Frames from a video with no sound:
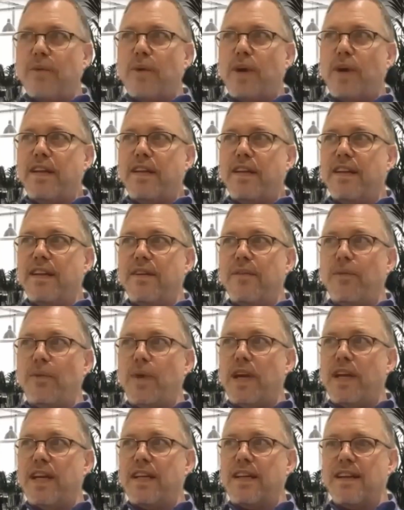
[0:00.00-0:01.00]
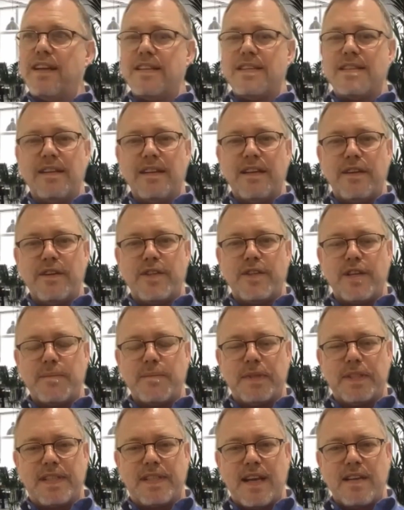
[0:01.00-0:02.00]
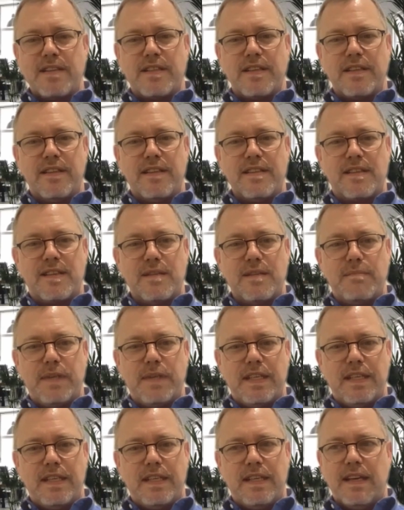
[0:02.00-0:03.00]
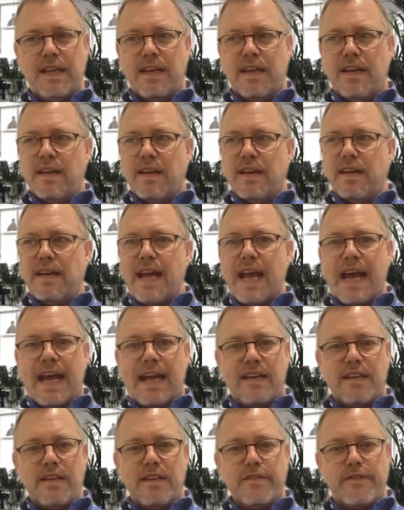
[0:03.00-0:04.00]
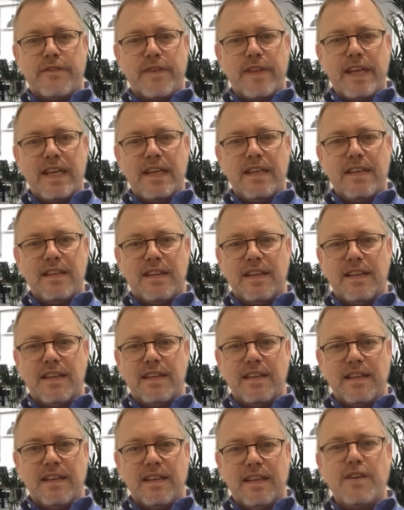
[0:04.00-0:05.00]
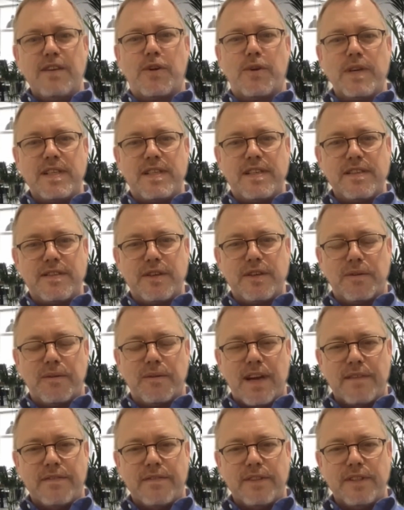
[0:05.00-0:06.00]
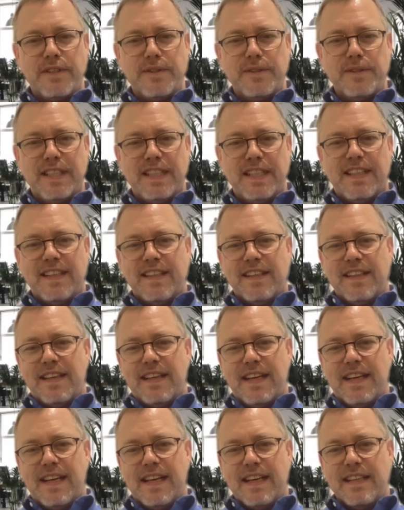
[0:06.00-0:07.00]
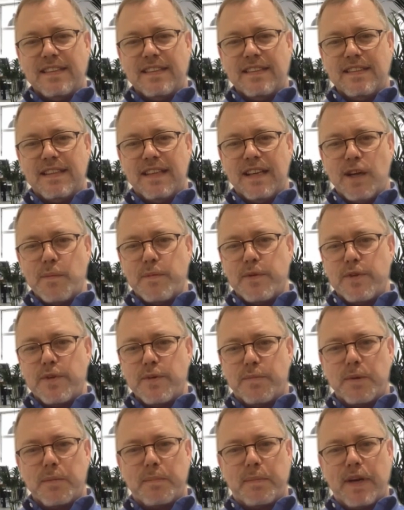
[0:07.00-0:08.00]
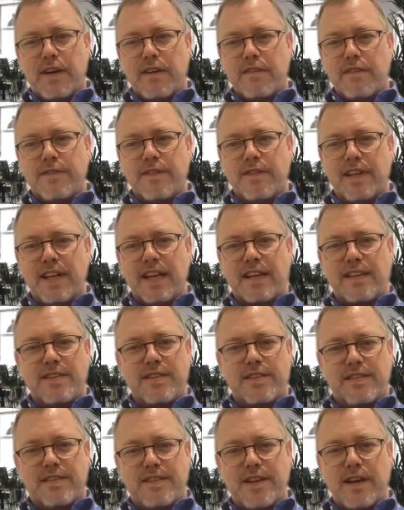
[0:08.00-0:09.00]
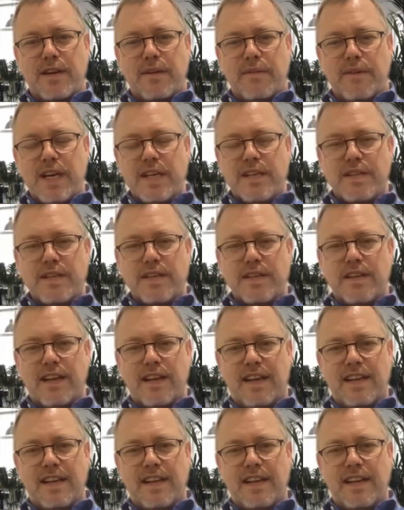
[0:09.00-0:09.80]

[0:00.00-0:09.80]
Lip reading: when it gets leadership attention, this can be an additive thing that increases your revenue and helps you prepare for the next generation.